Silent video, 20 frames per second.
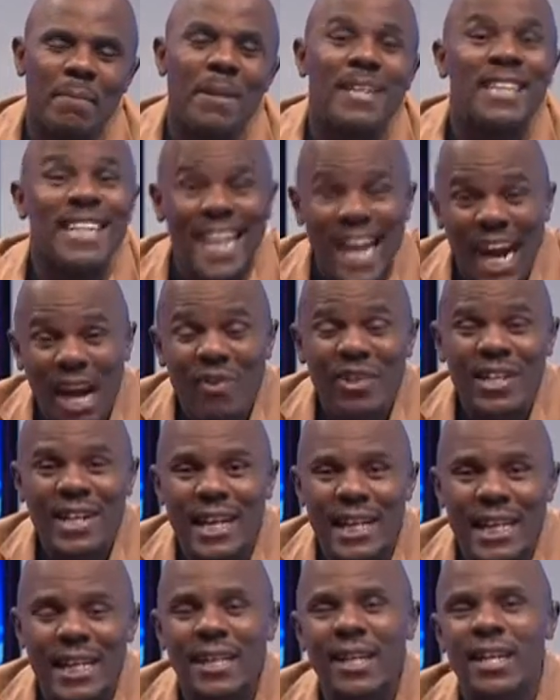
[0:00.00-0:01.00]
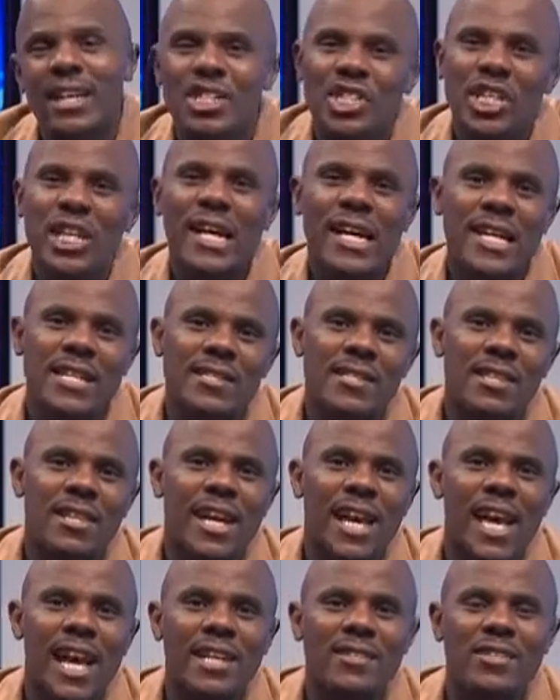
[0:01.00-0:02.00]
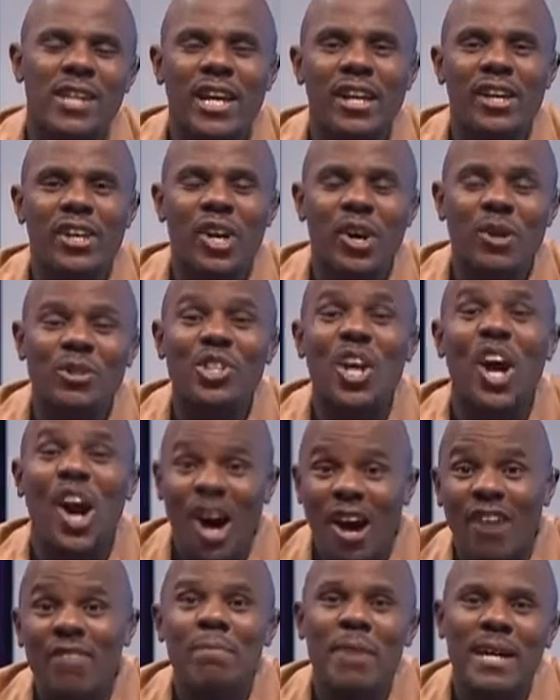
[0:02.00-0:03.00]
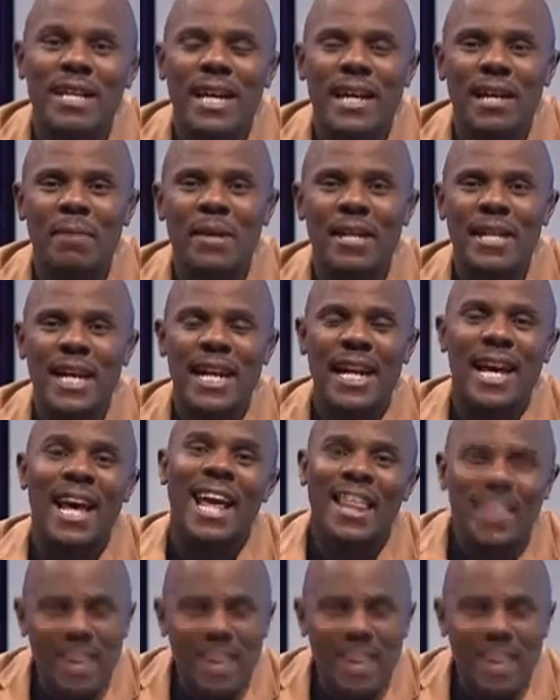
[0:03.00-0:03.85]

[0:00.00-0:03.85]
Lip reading: but currently she is the caretaker coach of Banyana Banyana.